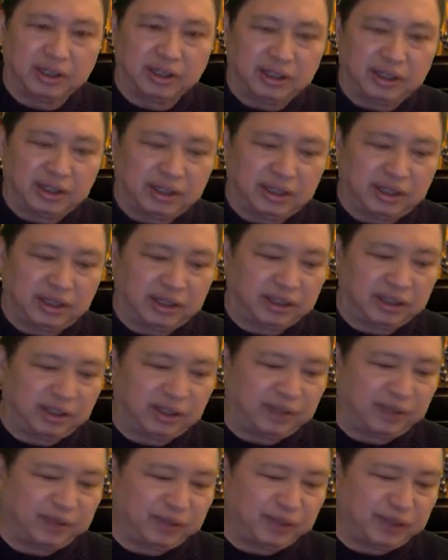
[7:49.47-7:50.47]
Love
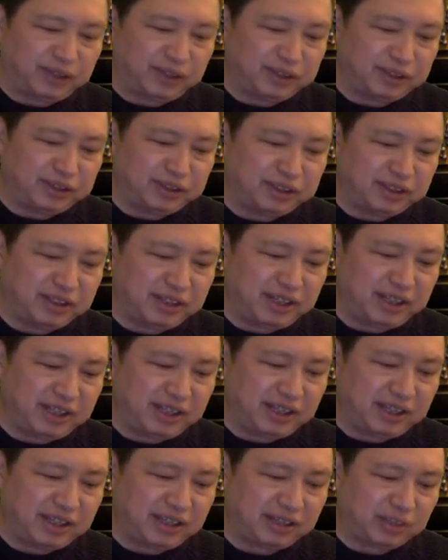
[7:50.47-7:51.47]
for London today,
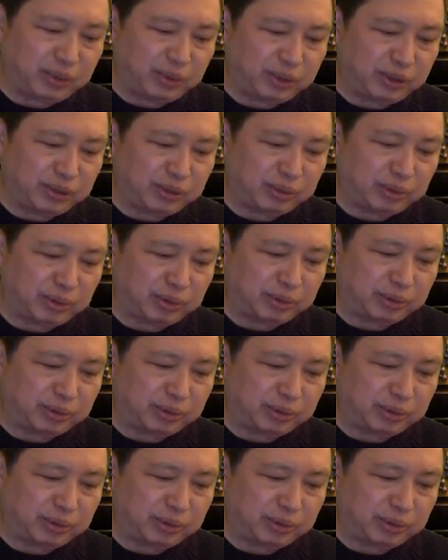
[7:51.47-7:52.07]
yes, Willow Row.